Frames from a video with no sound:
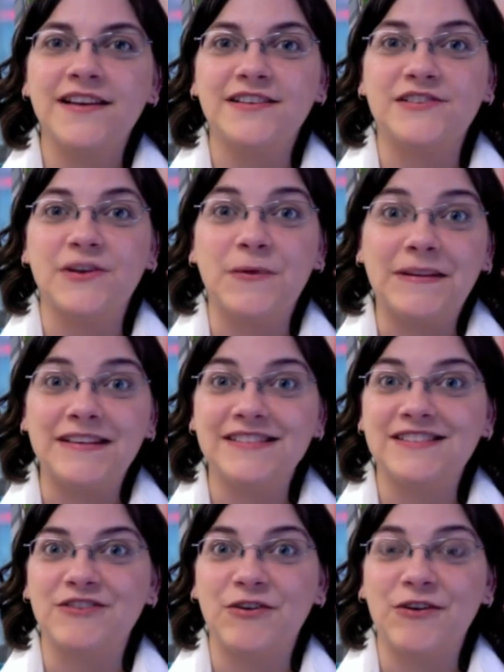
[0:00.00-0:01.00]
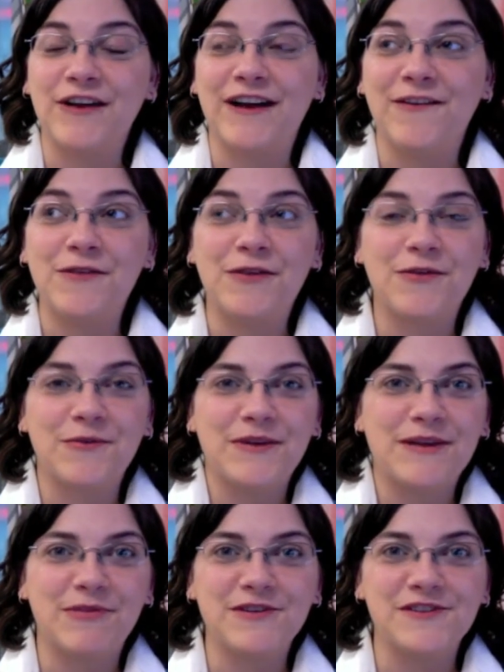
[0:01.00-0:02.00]
So let's start out with the
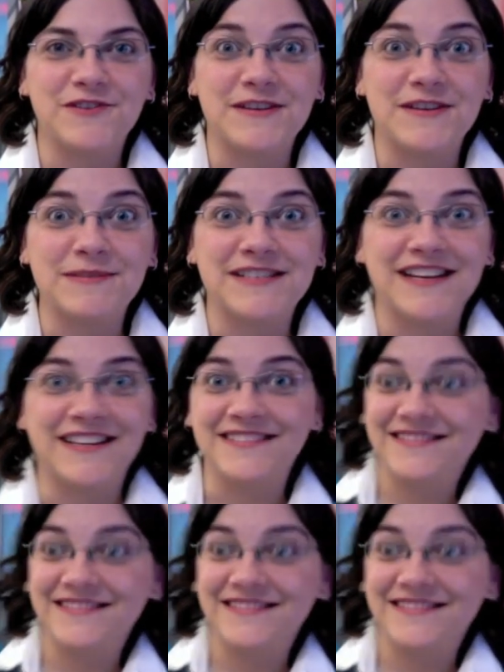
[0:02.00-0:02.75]
3D printer because I'm excited.